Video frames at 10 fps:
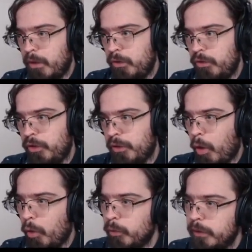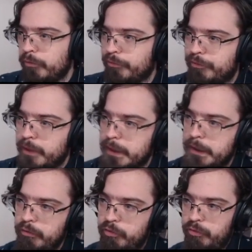You can only
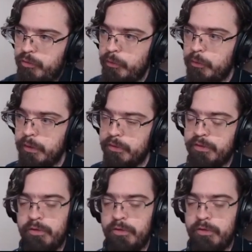really do this,